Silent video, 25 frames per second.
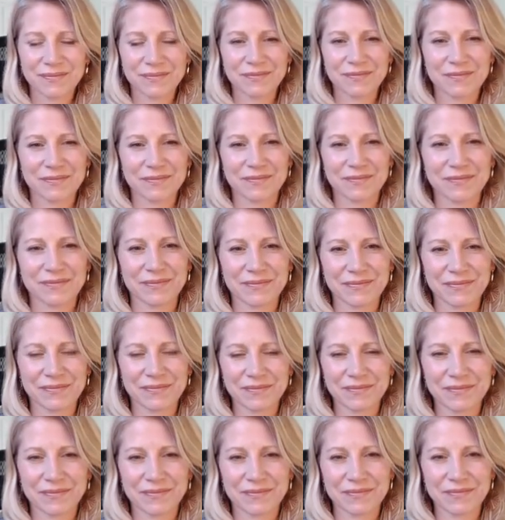
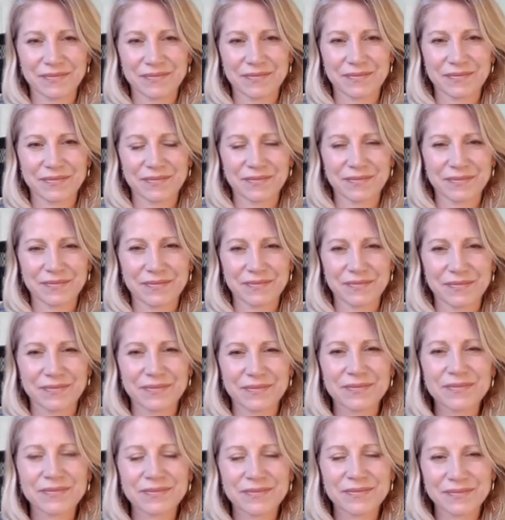
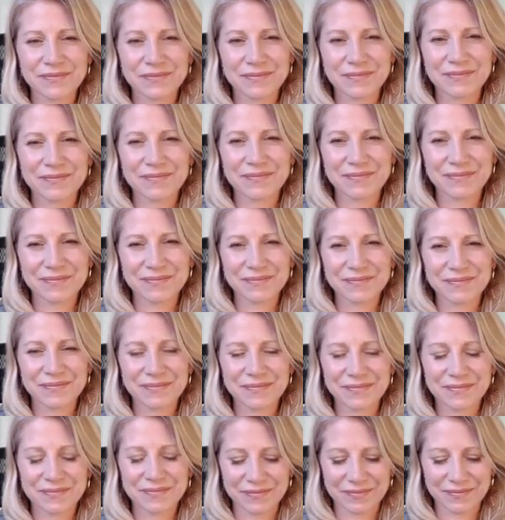
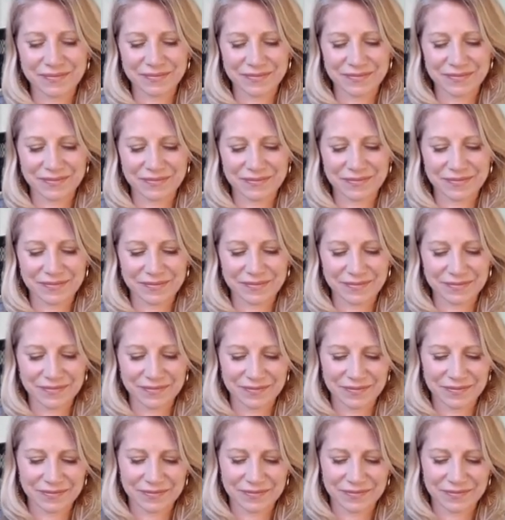
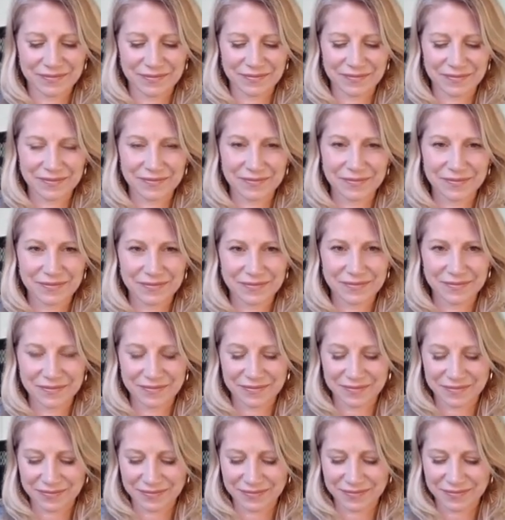
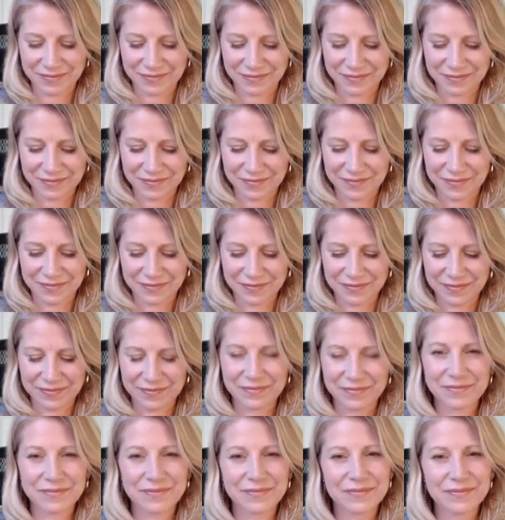
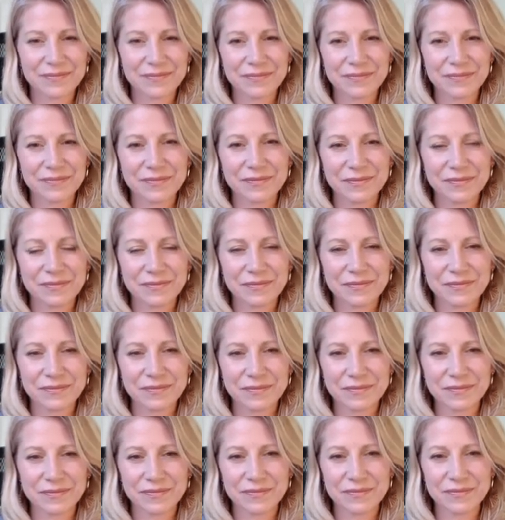
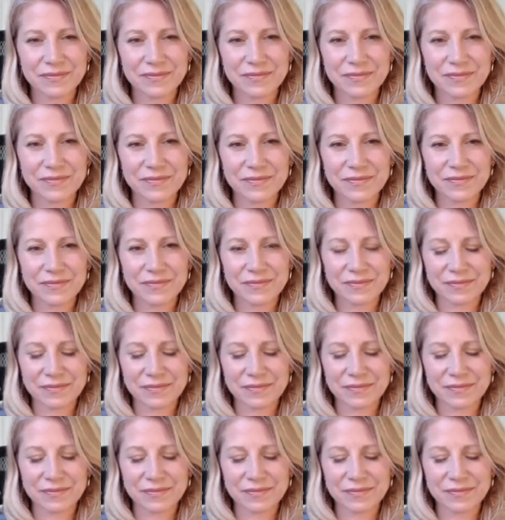(not speaking)